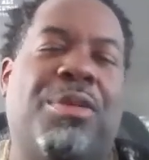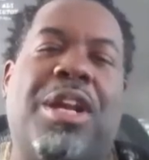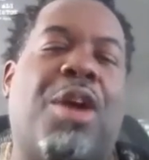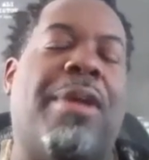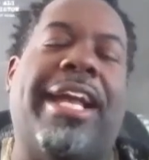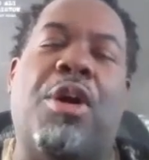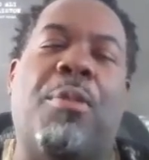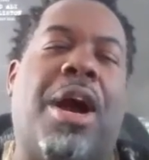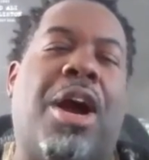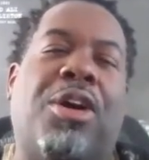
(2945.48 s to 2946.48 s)
We already
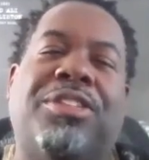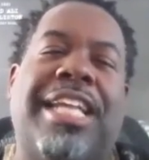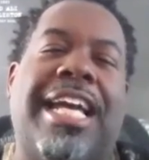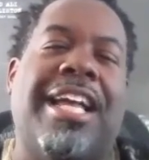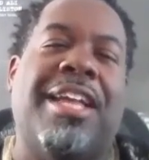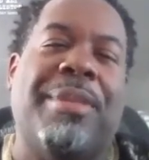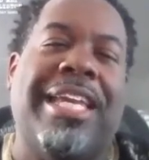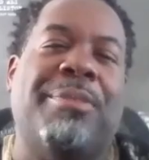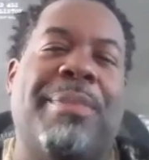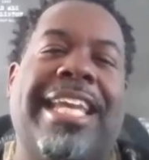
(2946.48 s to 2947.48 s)
on borrowed time,
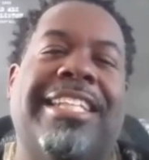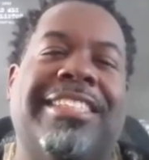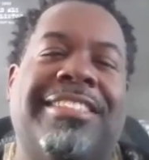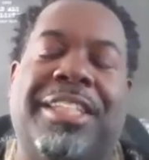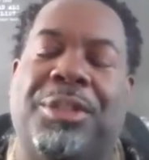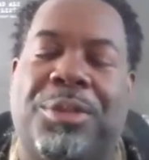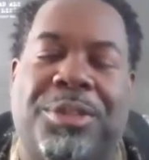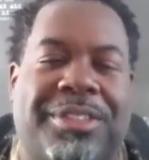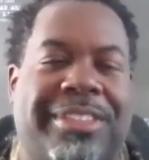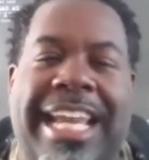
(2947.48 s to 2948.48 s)
man, making the
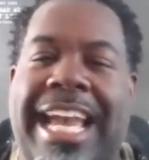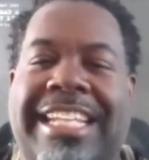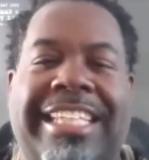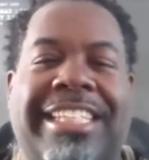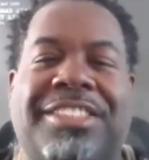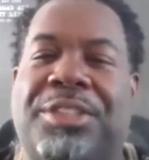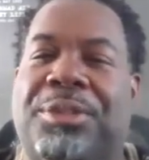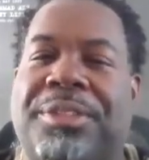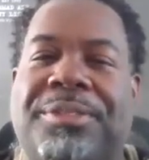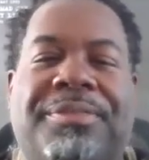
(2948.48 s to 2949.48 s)
sequel. They had to get
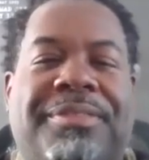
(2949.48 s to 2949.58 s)
to